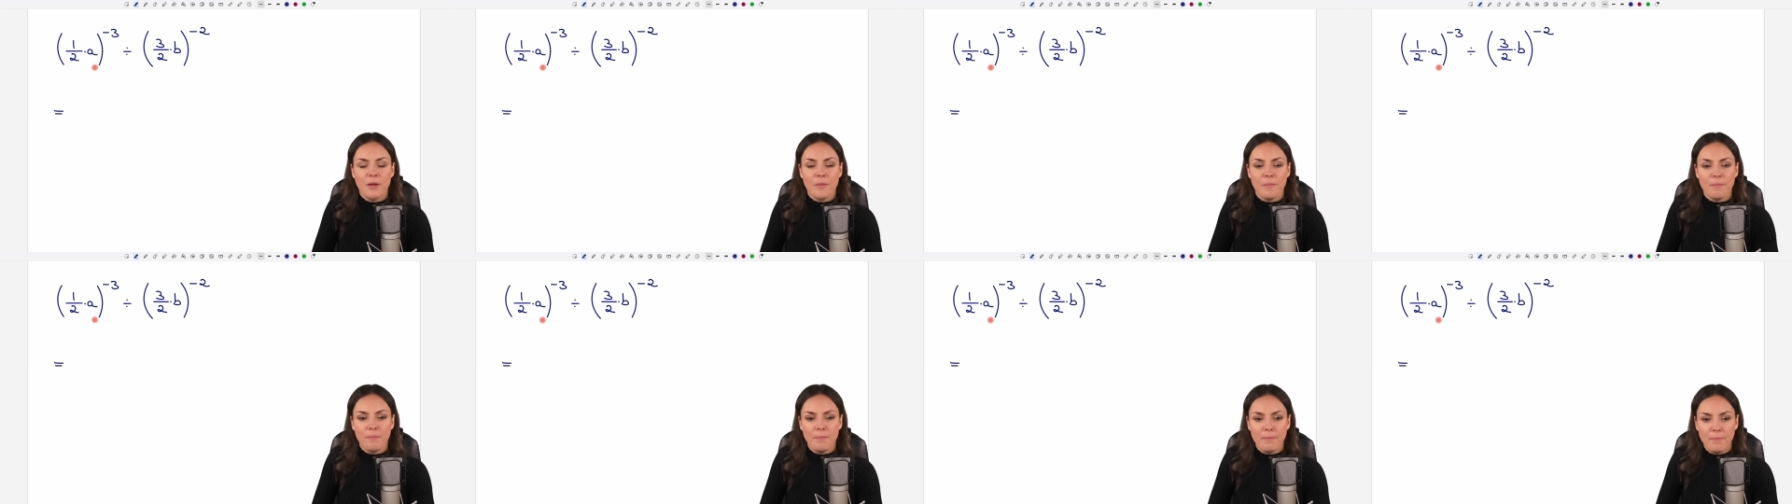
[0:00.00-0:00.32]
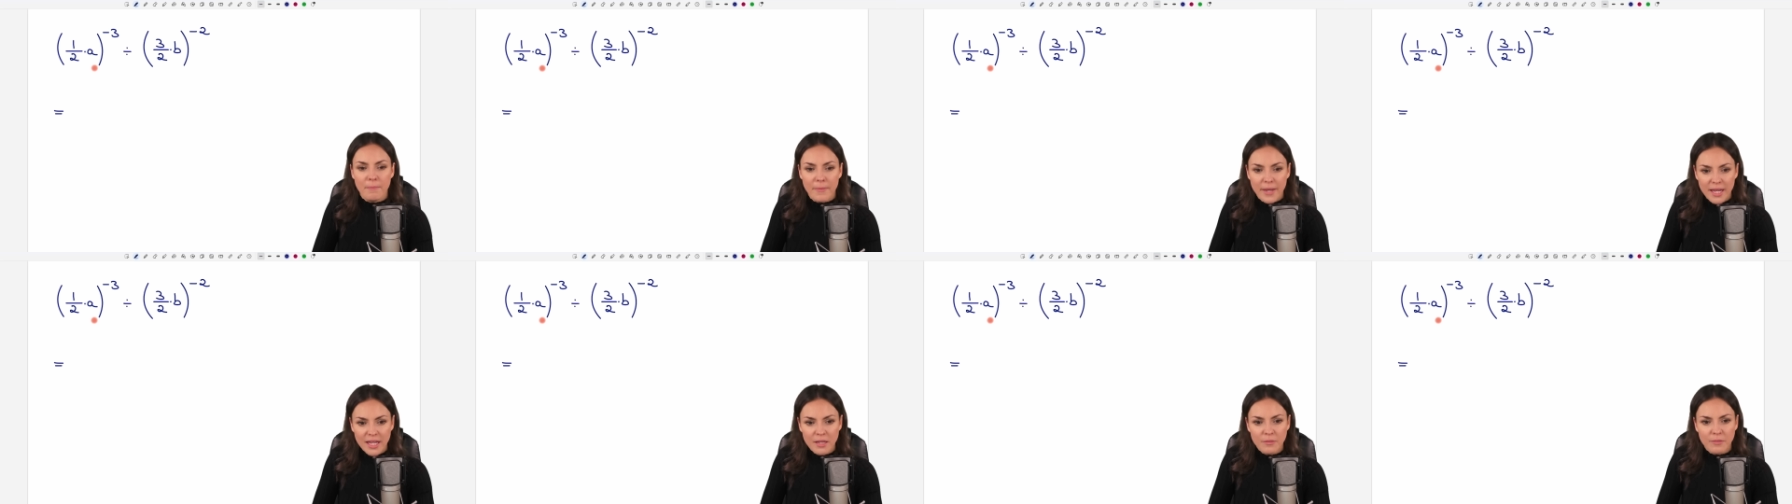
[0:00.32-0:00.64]

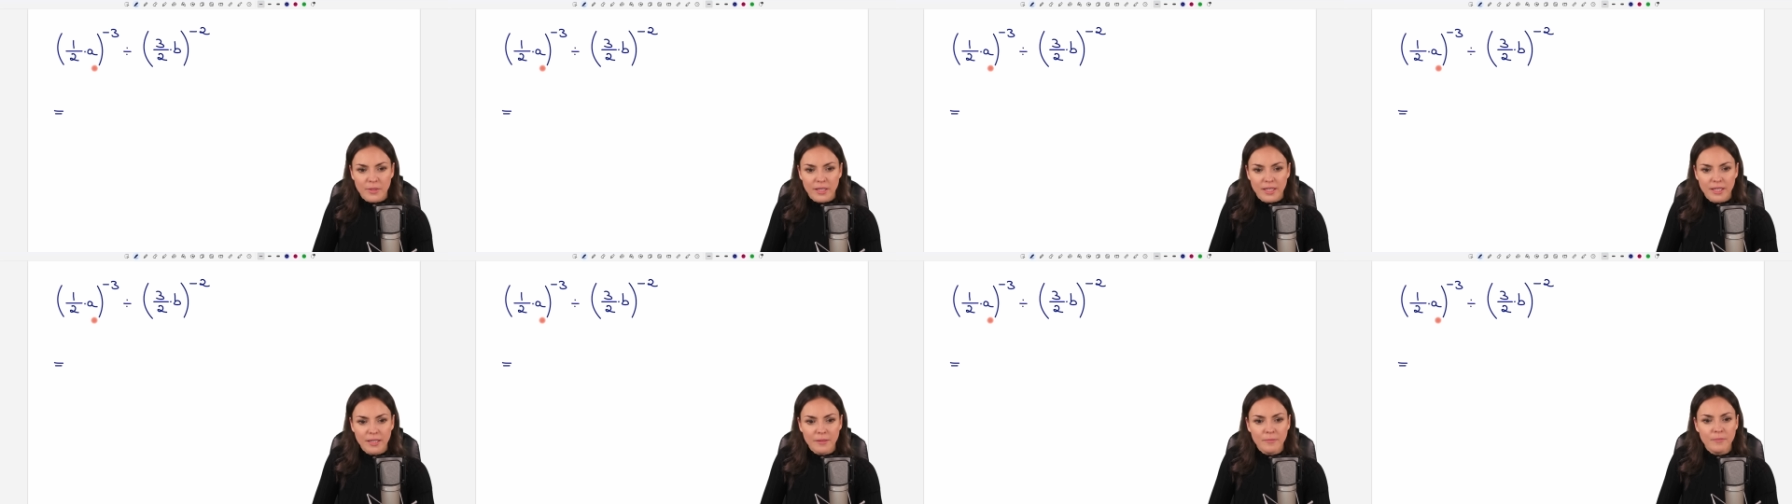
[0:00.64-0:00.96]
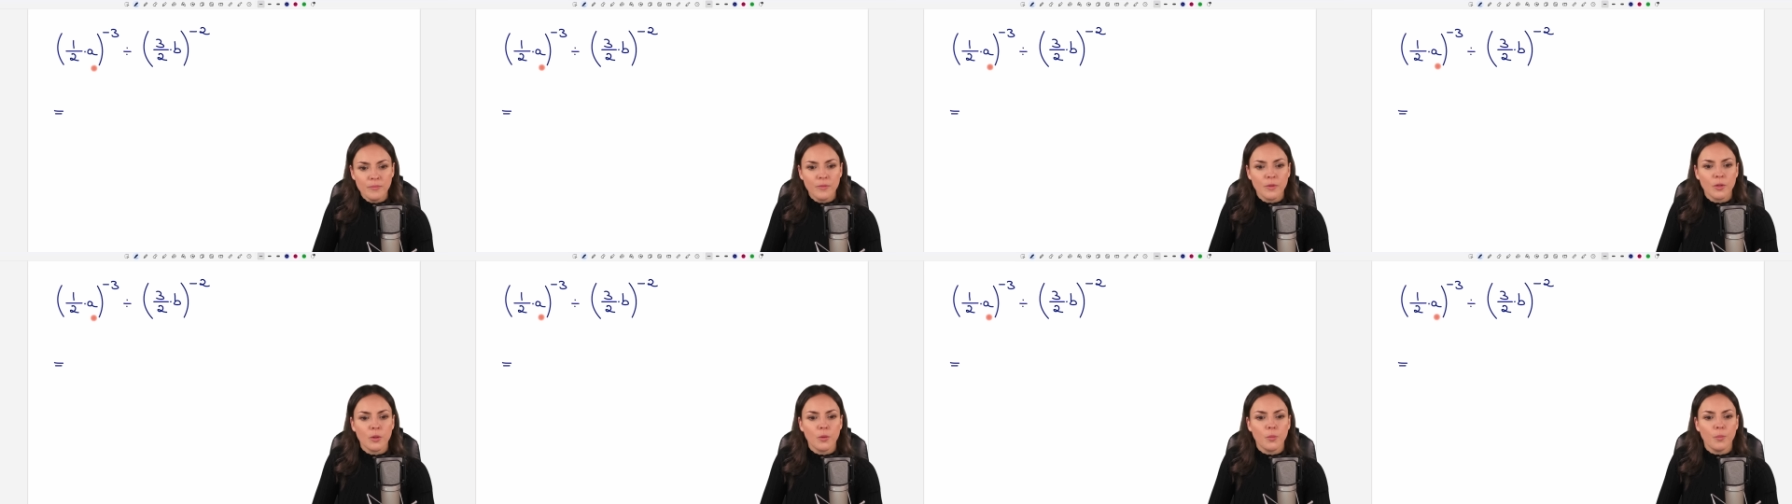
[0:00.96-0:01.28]
Maybe
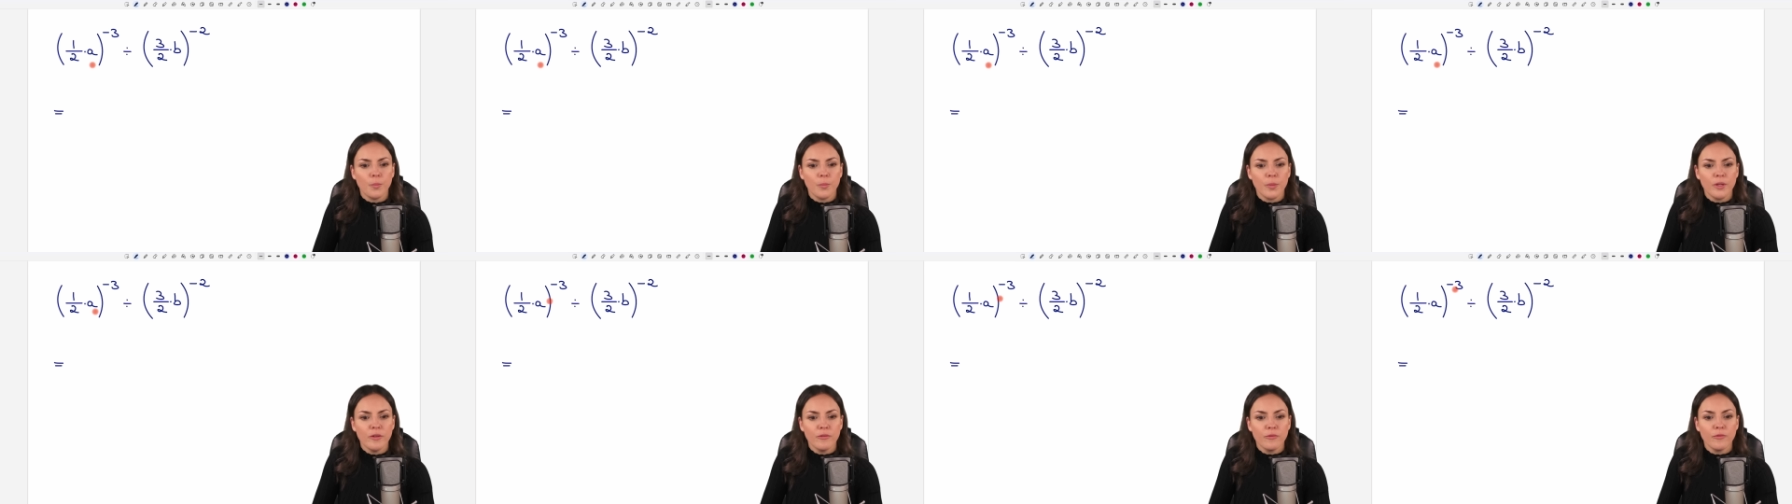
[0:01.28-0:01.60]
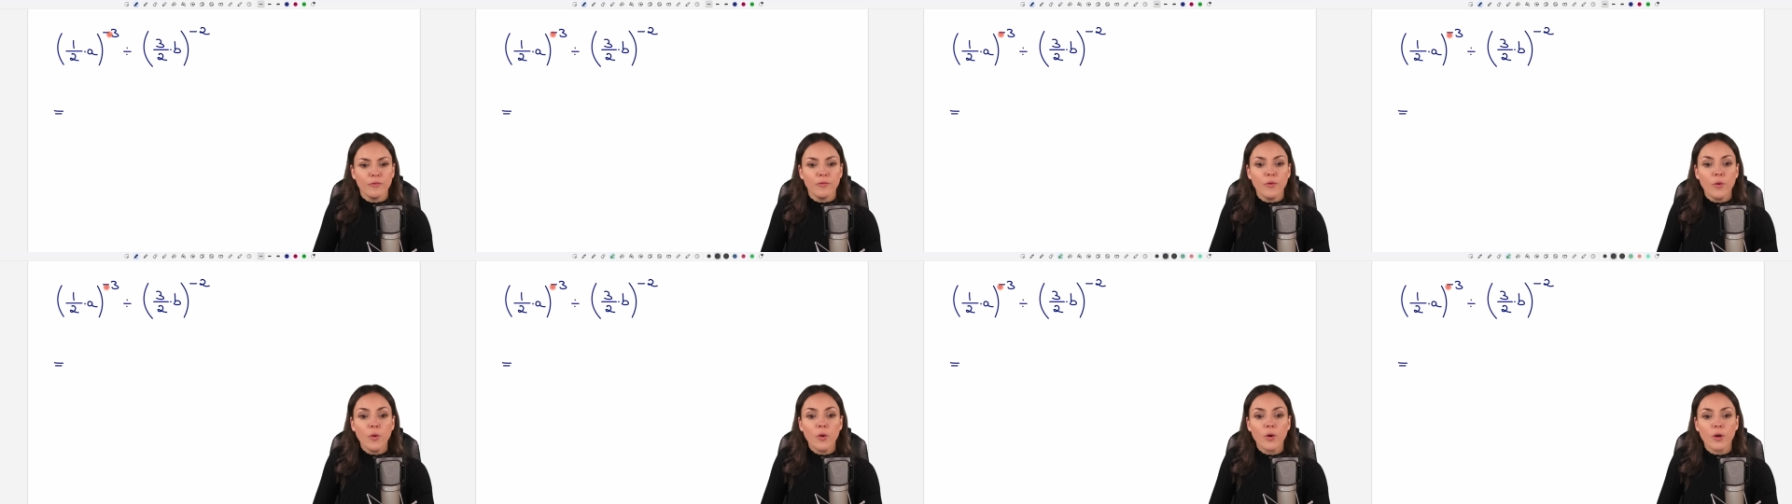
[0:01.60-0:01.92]

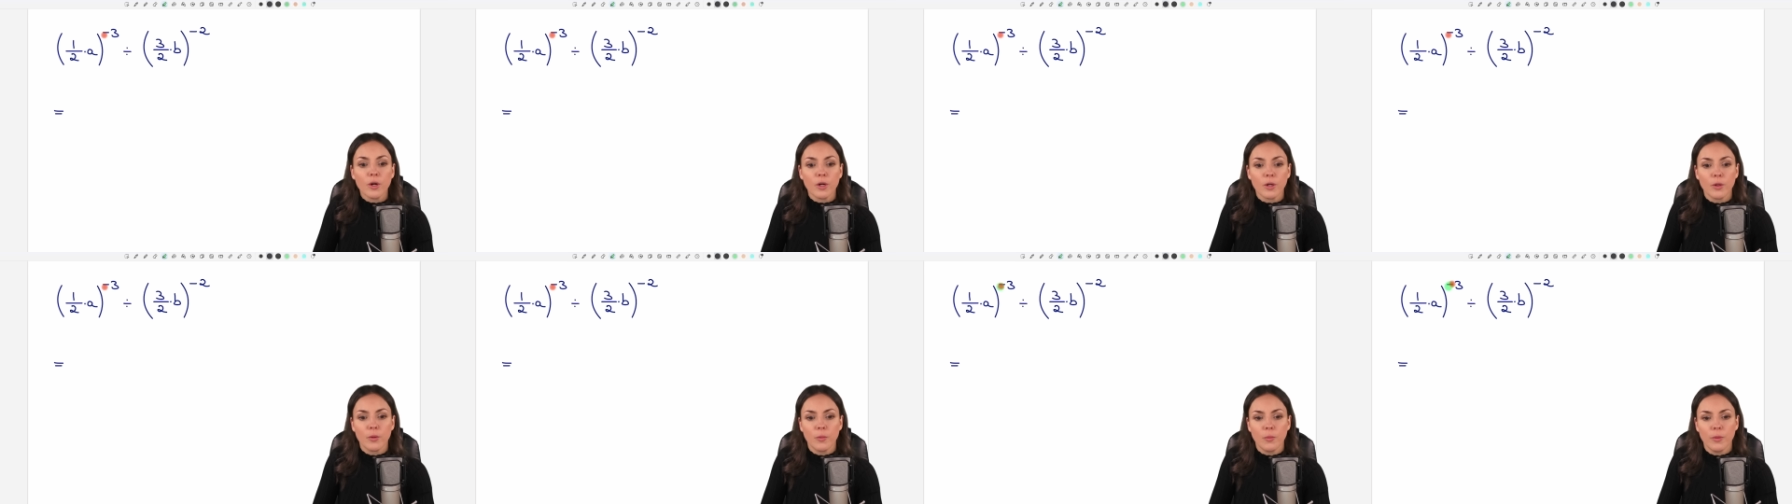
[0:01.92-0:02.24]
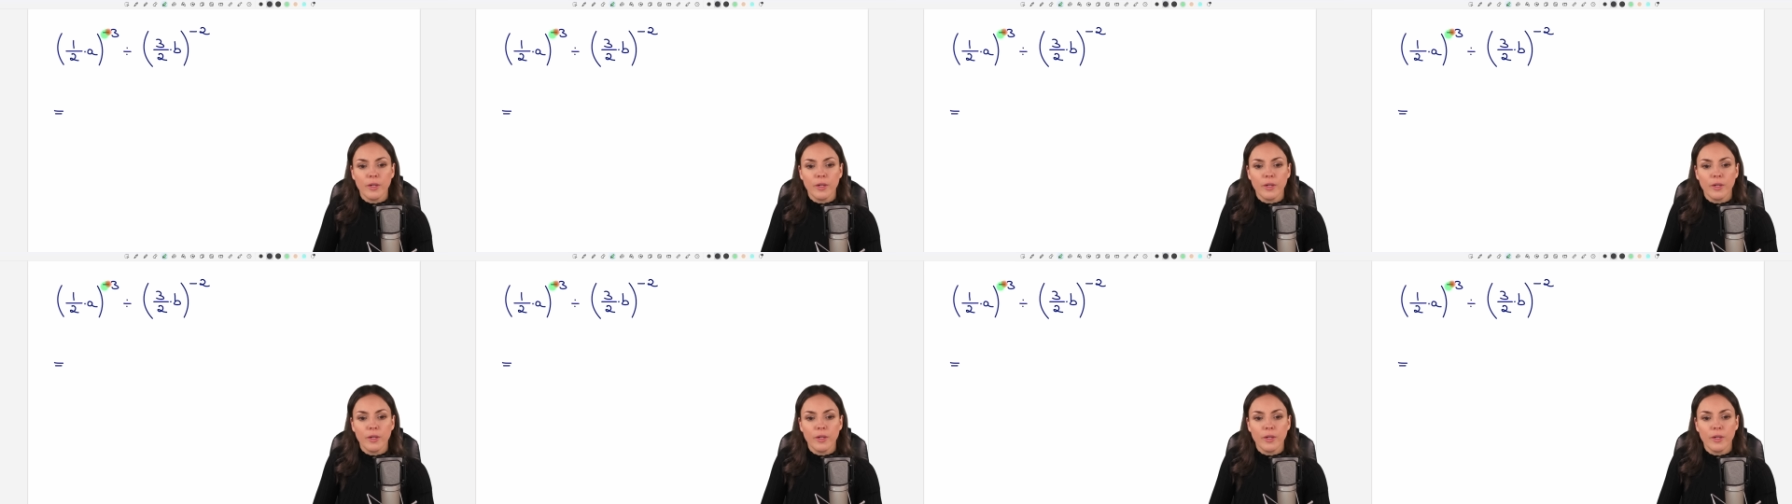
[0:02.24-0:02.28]
before